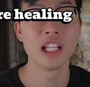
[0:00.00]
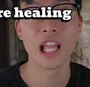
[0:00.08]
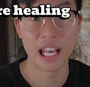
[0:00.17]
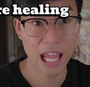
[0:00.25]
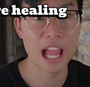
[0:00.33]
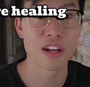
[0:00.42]
and
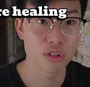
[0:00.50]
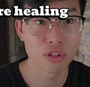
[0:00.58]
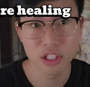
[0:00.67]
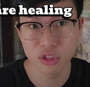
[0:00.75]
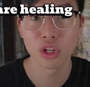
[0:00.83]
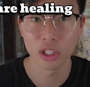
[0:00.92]
actually
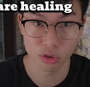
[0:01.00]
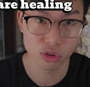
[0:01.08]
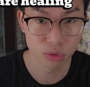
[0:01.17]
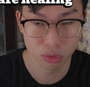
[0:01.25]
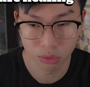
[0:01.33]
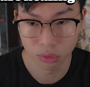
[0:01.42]
try to
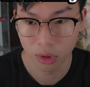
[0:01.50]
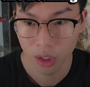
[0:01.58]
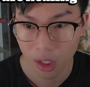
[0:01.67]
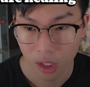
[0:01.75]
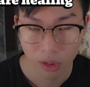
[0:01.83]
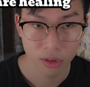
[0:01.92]
shoot you.
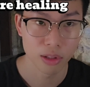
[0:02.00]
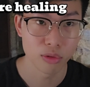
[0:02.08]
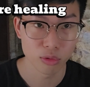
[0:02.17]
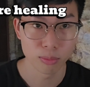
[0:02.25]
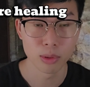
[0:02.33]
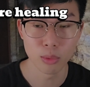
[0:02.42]
Okay, you have
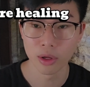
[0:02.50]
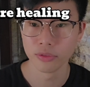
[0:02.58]
to beware of